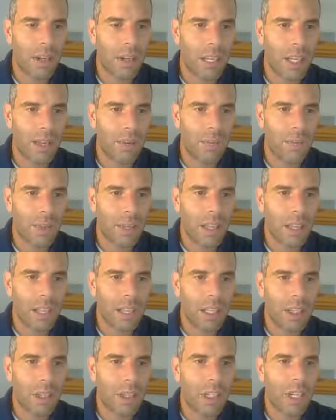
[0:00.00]
Okay.
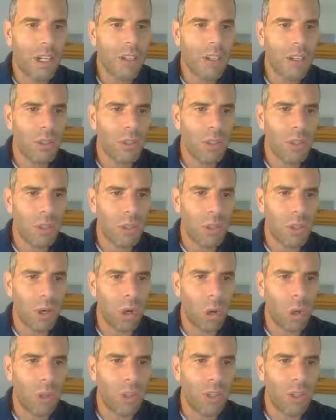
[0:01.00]
You can also choose
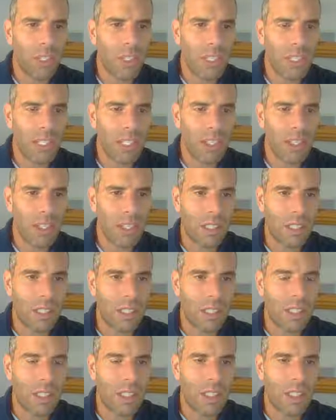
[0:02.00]
older
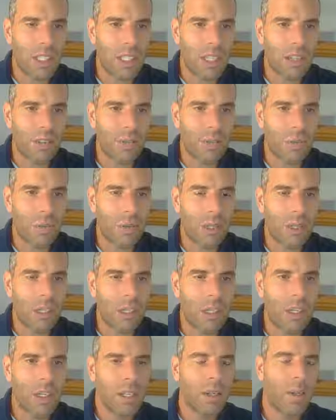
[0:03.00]
editions of
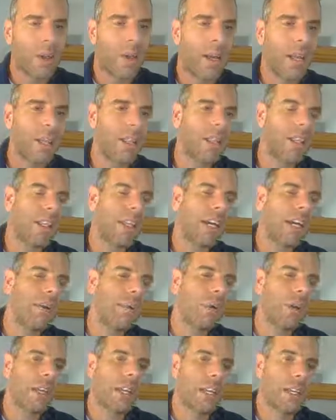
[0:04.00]
Word.
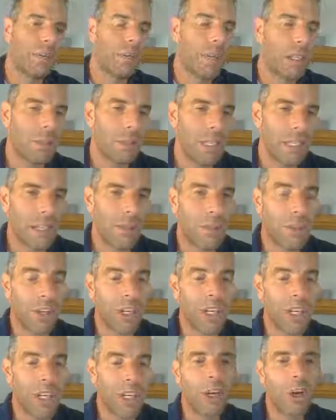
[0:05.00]
That way, maybe if
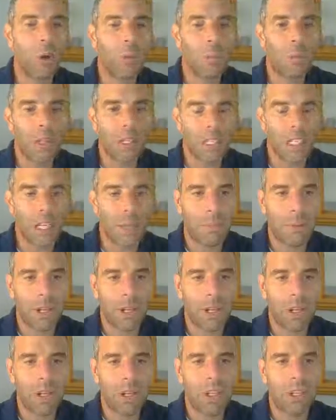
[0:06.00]
you're going to open this up
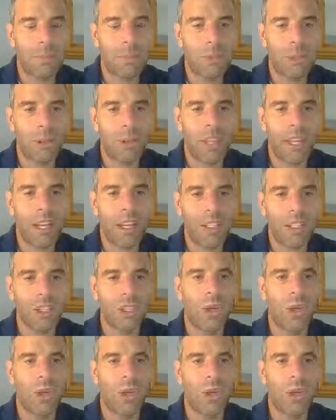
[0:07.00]
on a computer that